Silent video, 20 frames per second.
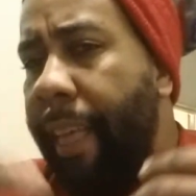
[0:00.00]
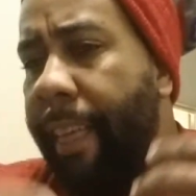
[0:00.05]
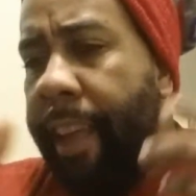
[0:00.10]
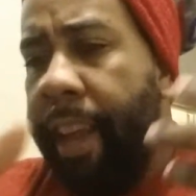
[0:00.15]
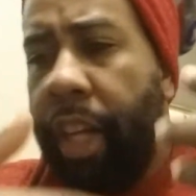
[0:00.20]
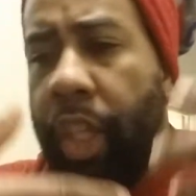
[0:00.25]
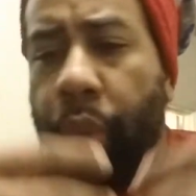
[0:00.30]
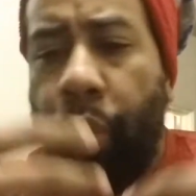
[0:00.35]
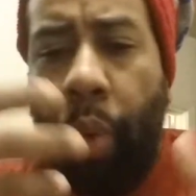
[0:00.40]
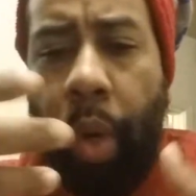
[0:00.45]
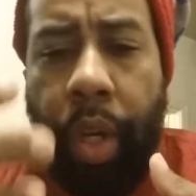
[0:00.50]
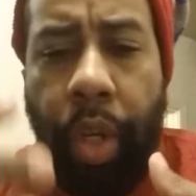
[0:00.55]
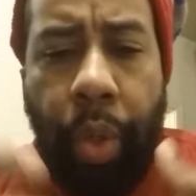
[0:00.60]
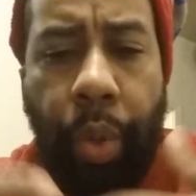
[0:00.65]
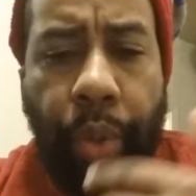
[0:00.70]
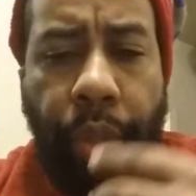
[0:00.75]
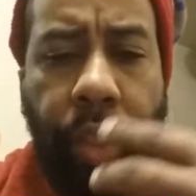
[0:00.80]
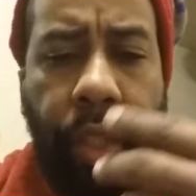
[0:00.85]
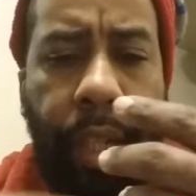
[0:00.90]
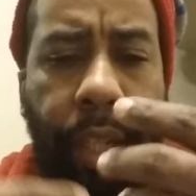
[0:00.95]
And it's one of
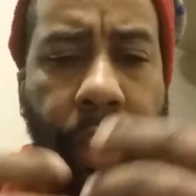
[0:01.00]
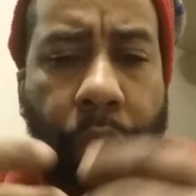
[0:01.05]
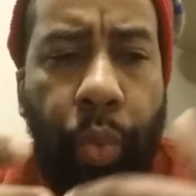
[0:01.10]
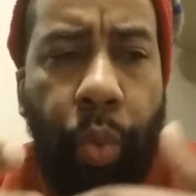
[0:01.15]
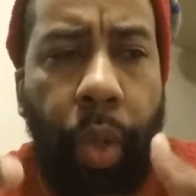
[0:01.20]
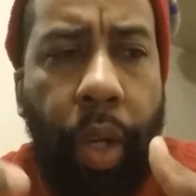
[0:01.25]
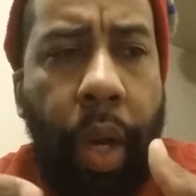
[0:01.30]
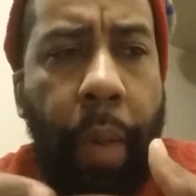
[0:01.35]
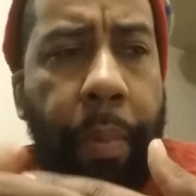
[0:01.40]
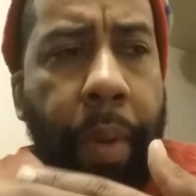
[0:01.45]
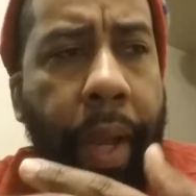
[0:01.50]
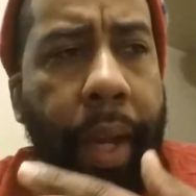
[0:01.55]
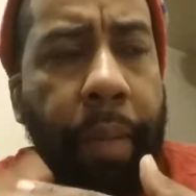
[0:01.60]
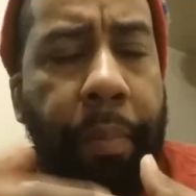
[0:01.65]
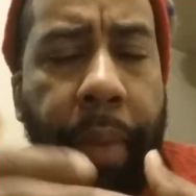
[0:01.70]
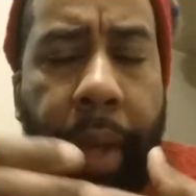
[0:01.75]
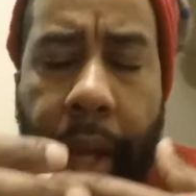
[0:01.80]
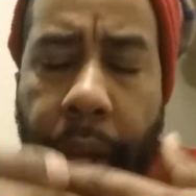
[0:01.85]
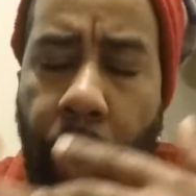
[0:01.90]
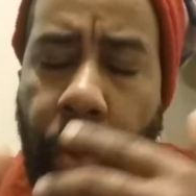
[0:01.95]
those things where I'm like,
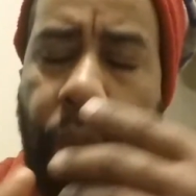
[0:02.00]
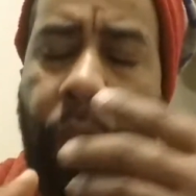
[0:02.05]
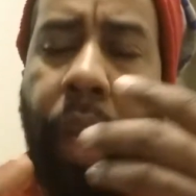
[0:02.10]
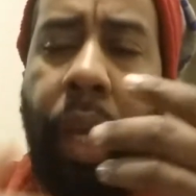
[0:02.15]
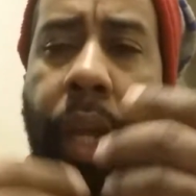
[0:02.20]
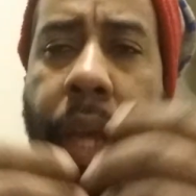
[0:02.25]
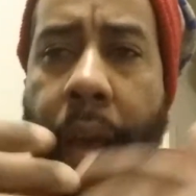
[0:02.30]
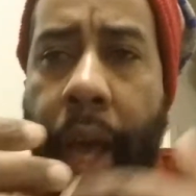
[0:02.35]
man, okay,